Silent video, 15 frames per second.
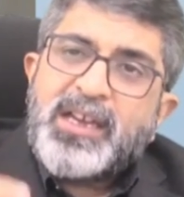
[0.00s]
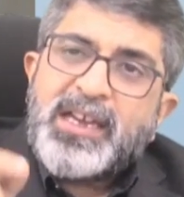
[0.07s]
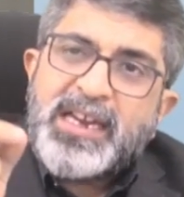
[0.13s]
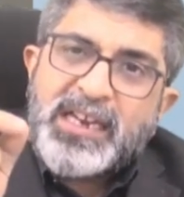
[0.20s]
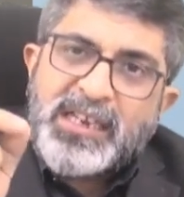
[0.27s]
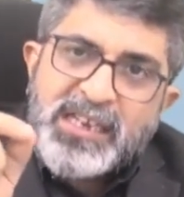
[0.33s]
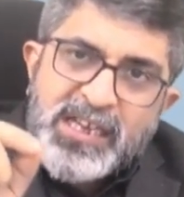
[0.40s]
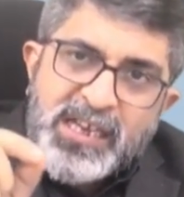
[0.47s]

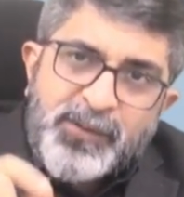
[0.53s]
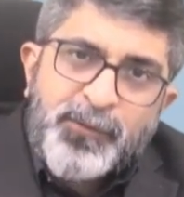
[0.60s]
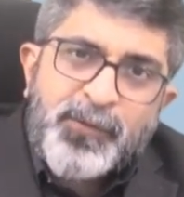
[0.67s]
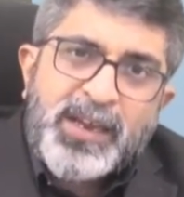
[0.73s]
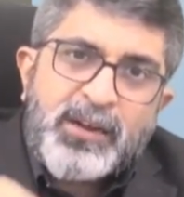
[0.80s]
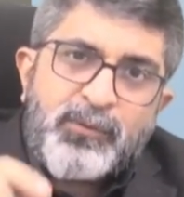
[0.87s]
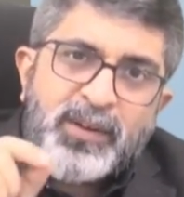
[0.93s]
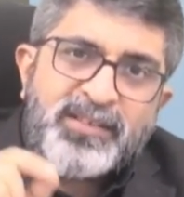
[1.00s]
ETF
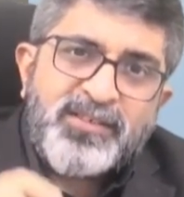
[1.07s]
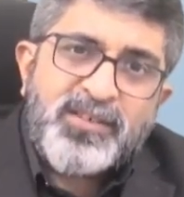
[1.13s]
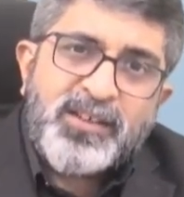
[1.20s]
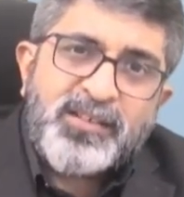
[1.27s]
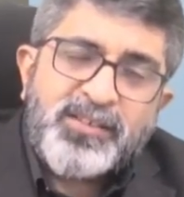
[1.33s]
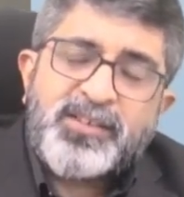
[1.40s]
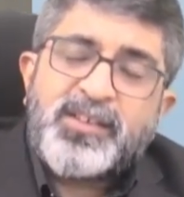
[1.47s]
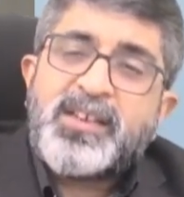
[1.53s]

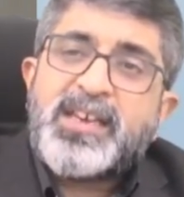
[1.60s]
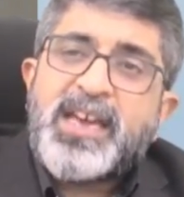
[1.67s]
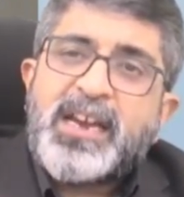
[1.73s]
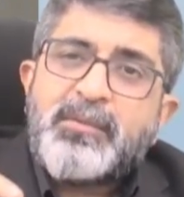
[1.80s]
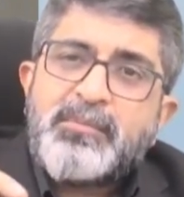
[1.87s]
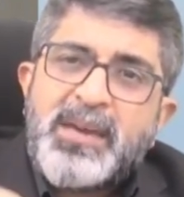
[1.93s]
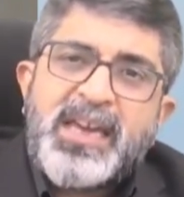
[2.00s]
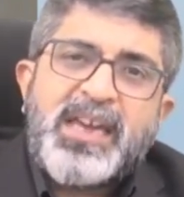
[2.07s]
investors
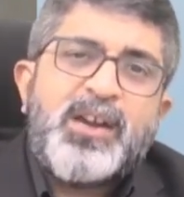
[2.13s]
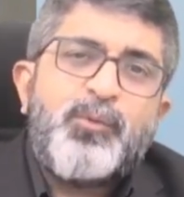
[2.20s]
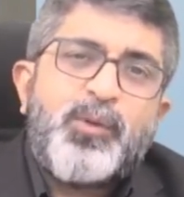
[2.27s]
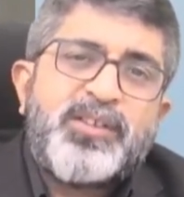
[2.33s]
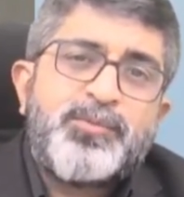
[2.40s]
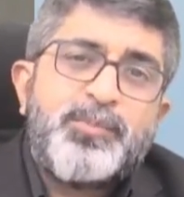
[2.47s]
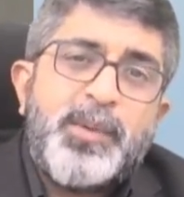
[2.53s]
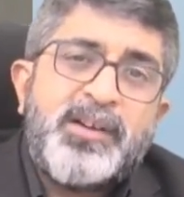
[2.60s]
can make
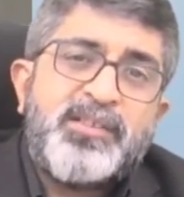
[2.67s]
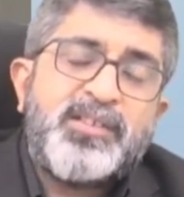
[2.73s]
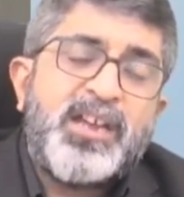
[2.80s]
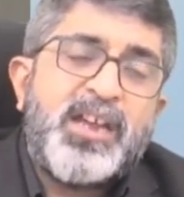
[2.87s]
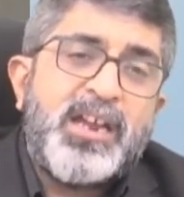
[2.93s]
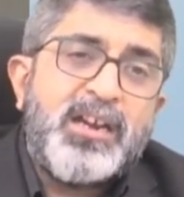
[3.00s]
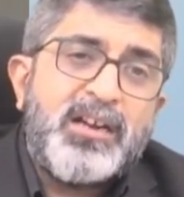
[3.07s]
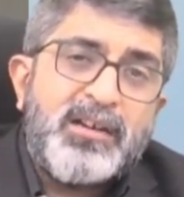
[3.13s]
investments
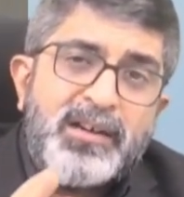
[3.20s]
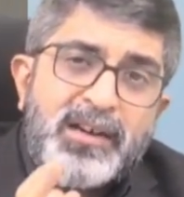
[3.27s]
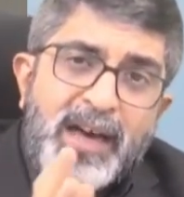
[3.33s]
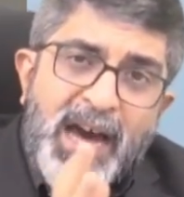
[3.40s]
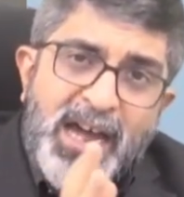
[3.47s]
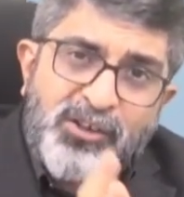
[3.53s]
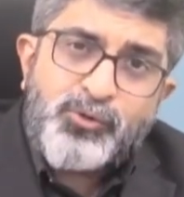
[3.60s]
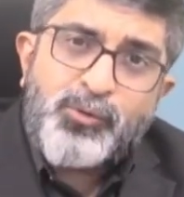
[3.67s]
in
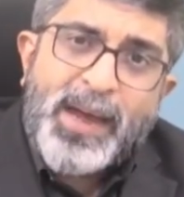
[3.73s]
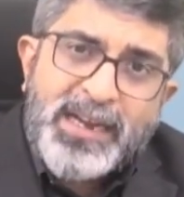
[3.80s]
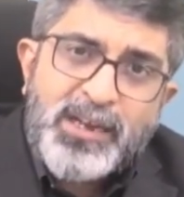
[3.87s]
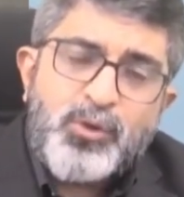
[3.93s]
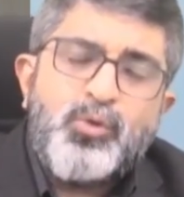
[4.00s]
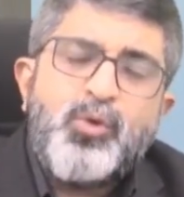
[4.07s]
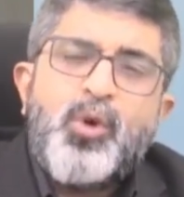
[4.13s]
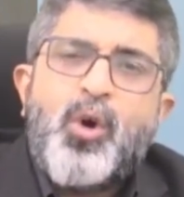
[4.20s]
large
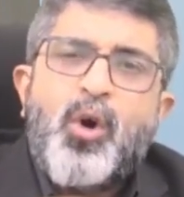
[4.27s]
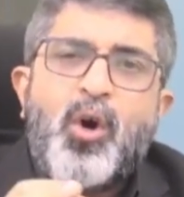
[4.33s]
value